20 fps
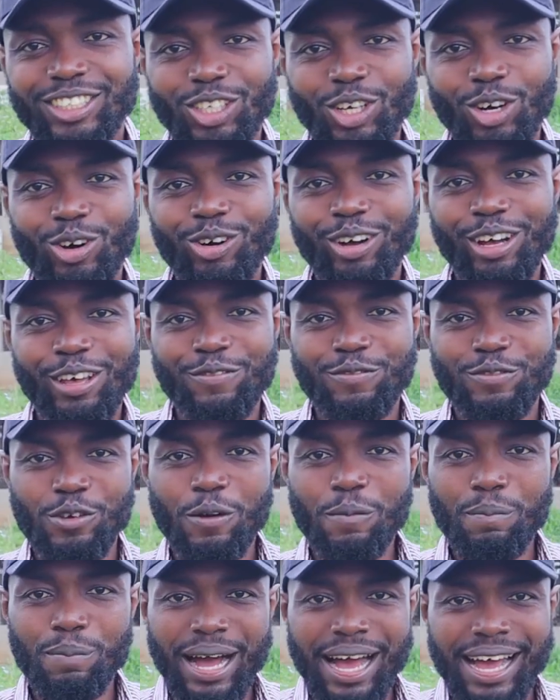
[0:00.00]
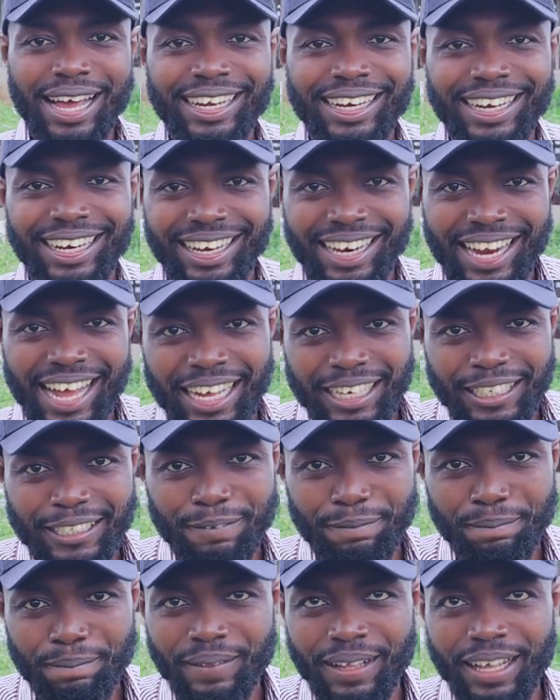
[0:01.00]
So if you're buying a land
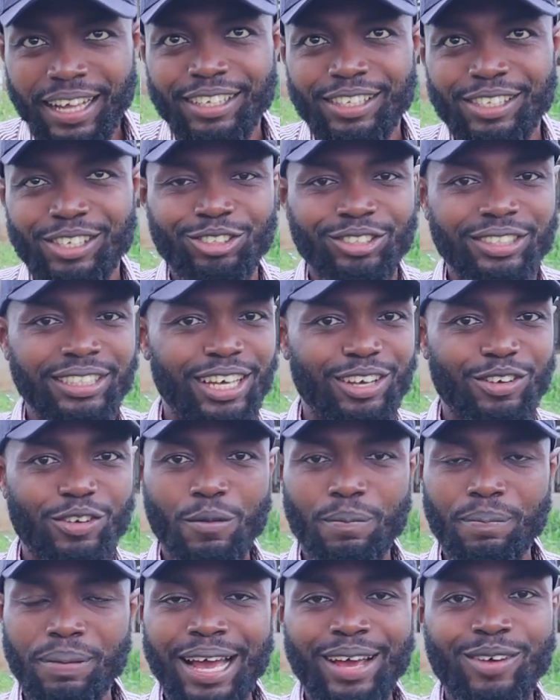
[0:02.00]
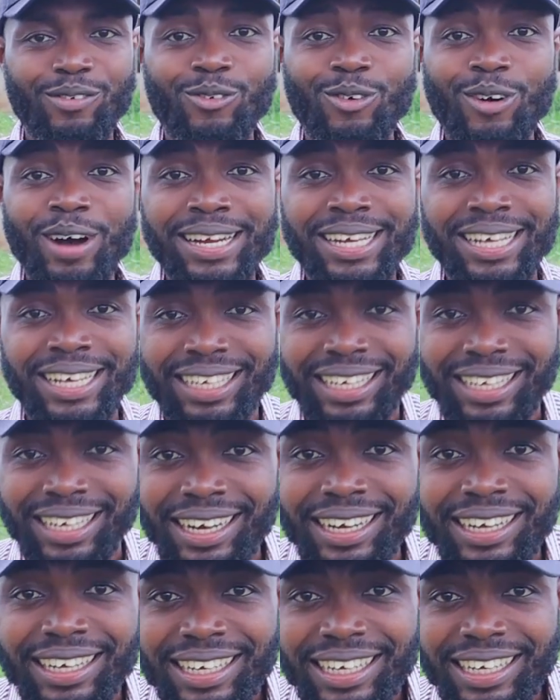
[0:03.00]
and you say you're buying 1
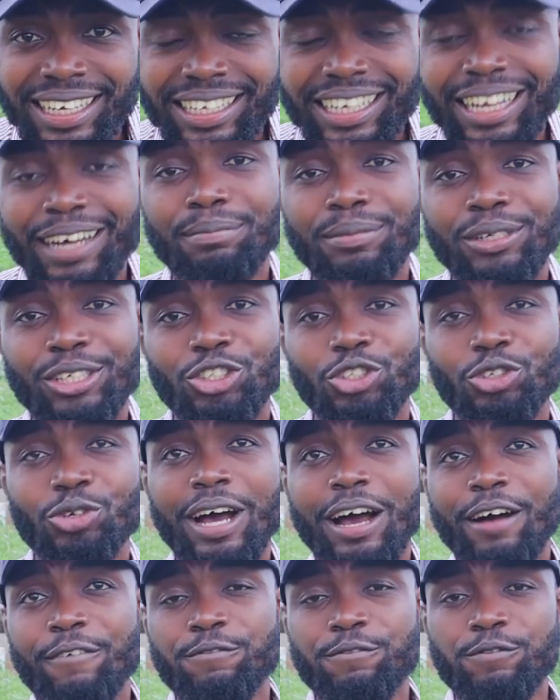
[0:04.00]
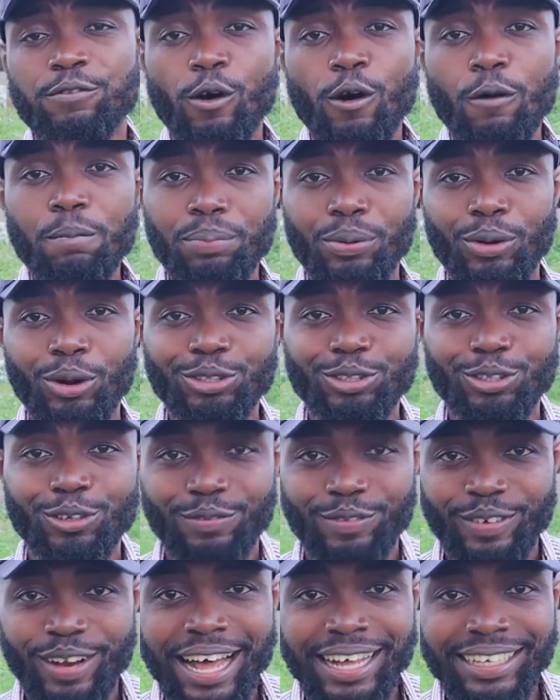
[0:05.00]
acre, that means you have 4 plots
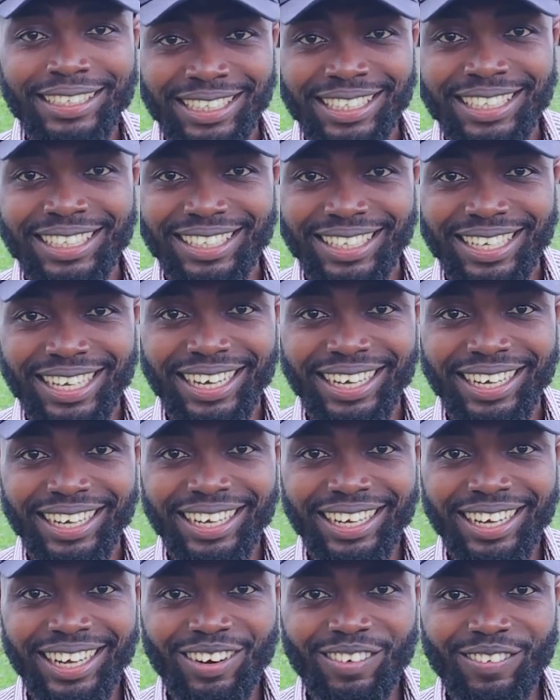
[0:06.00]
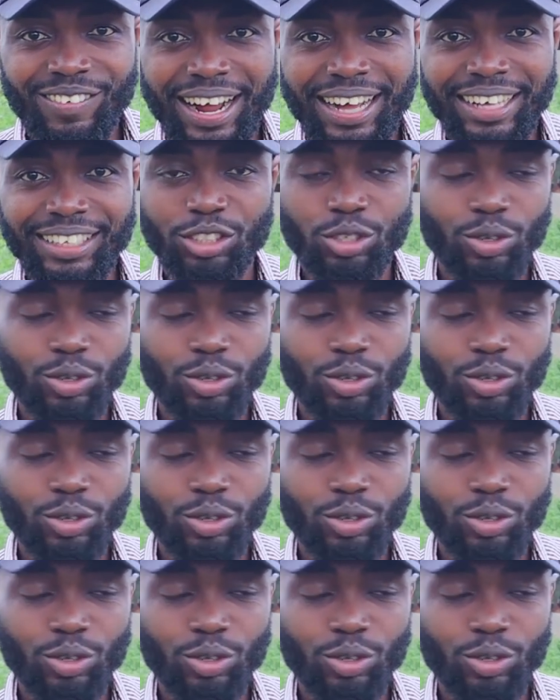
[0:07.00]
of land in there, right?